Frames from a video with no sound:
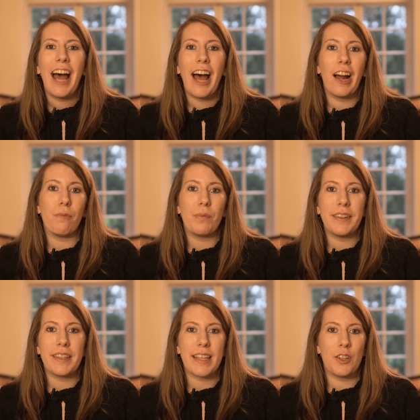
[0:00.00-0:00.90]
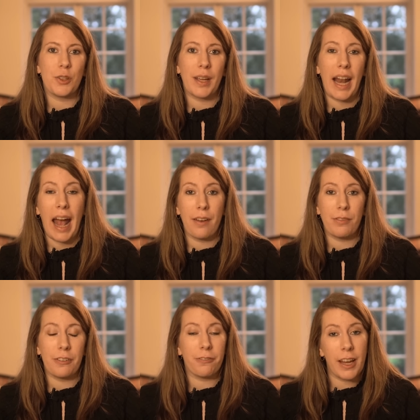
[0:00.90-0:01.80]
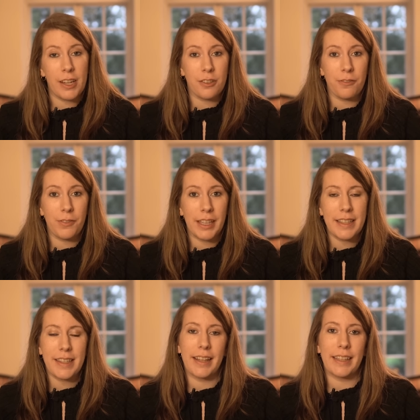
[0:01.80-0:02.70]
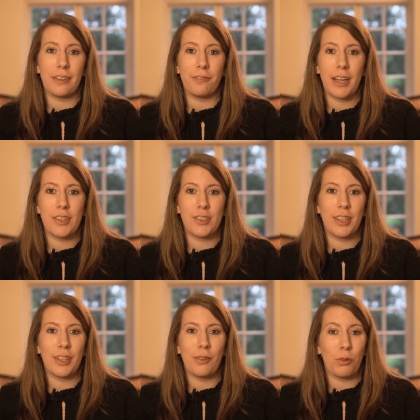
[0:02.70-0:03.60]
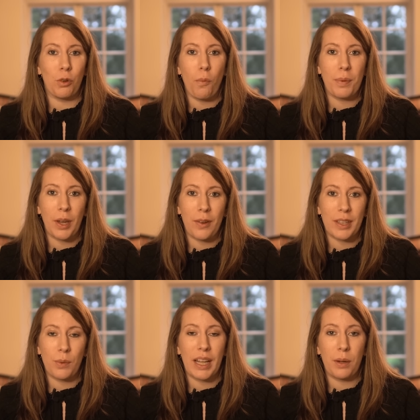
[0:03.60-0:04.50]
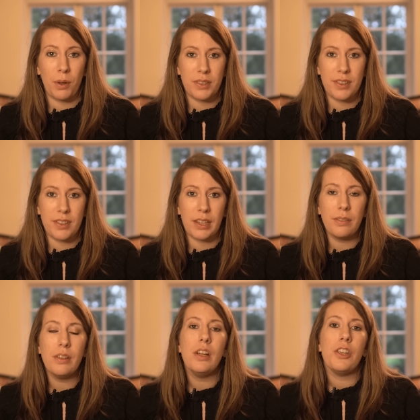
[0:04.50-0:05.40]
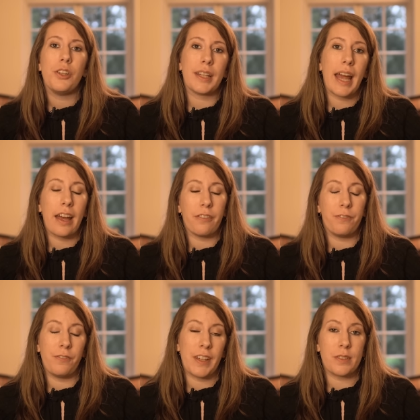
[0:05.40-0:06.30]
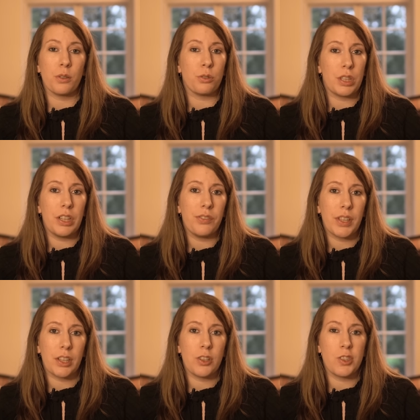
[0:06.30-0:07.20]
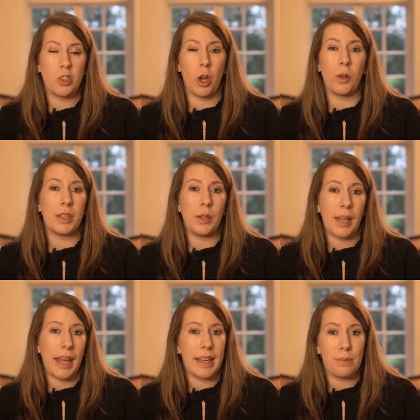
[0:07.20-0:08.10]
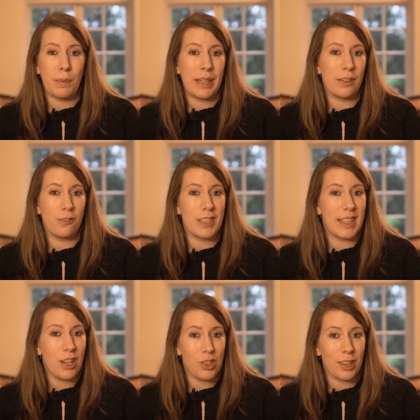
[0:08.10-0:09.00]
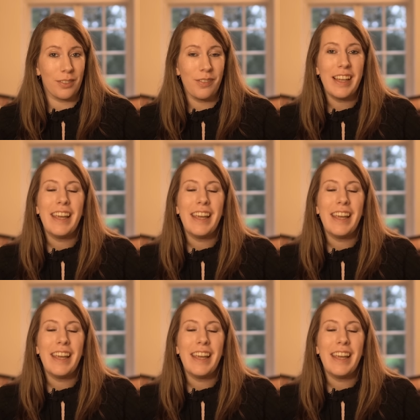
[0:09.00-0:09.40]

Um, in the sense, you're going to have inflation figures. I think inflation will not be going the way they want it to. You're going to have figures on growth that could show the UK has been in a recession.